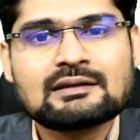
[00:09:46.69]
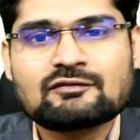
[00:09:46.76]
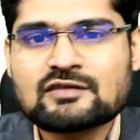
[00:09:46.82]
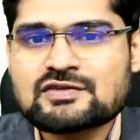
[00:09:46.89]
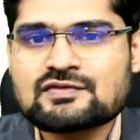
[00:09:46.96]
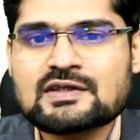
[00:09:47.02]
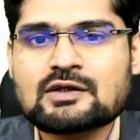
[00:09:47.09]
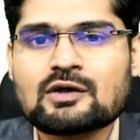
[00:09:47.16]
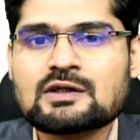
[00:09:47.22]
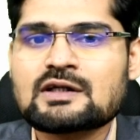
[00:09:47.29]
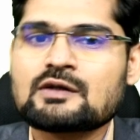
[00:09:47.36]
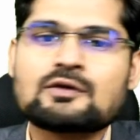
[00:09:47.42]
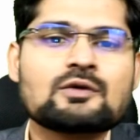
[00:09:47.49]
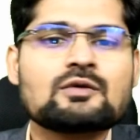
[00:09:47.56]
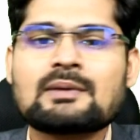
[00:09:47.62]
which we all
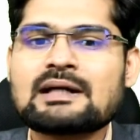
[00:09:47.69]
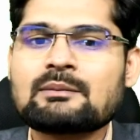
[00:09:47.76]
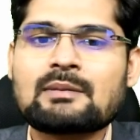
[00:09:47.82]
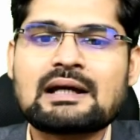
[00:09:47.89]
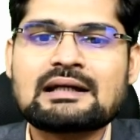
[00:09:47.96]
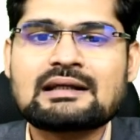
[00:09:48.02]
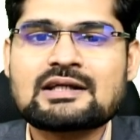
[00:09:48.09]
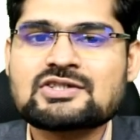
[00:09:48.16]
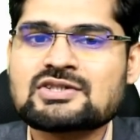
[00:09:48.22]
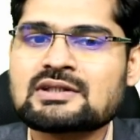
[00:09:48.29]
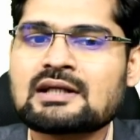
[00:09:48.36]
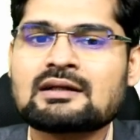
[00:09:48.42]
know by migration